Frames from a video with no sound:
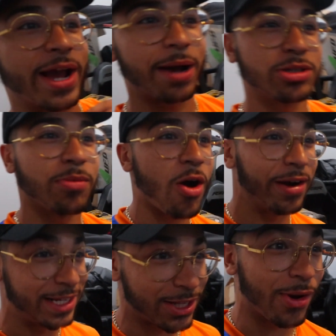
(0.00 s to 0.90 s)
wake up tomorrow
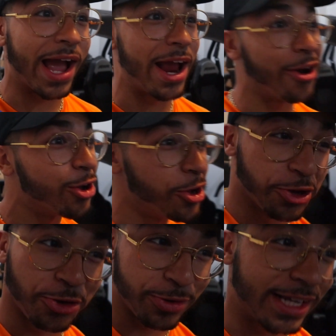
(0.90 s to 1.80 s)
and it still got air,
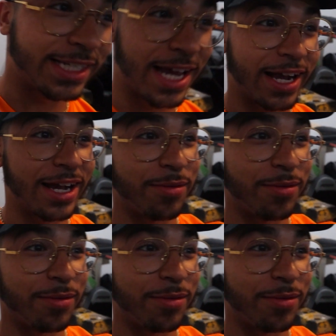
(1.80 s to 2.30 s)
you did sound